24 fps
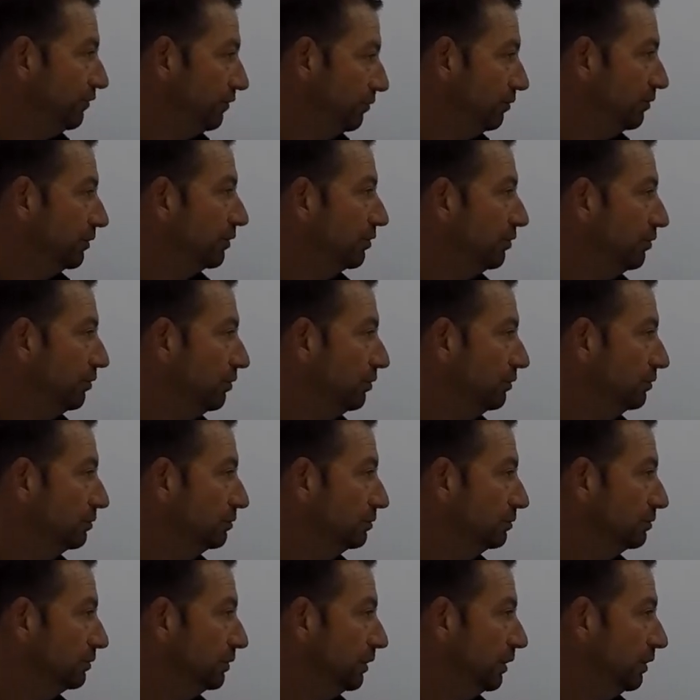You
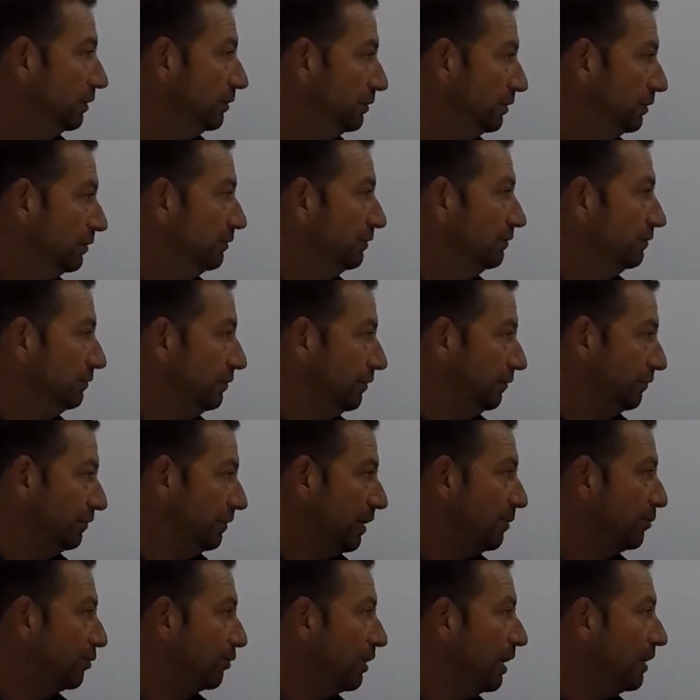recall the
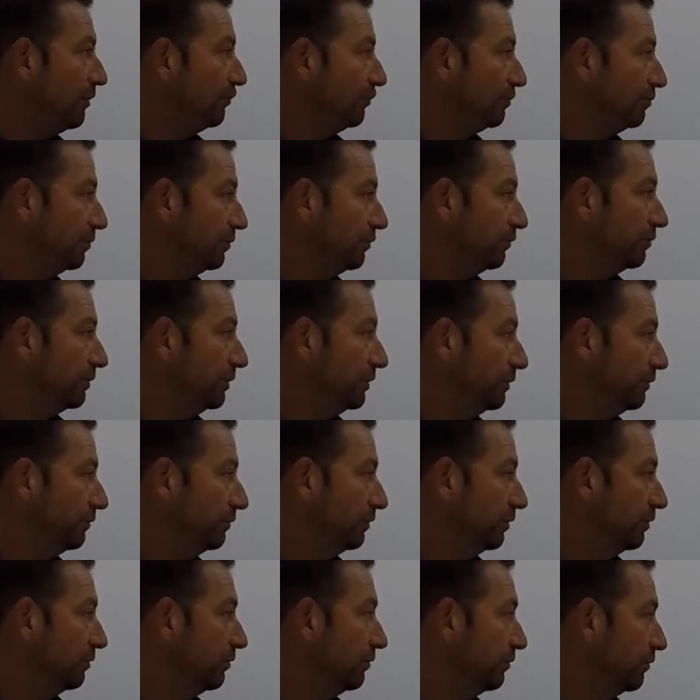separation between the
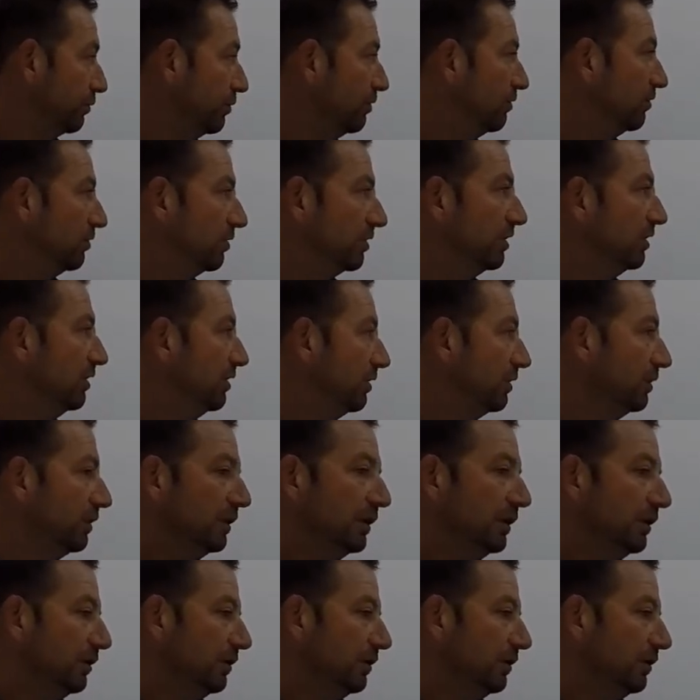two was we were looking at,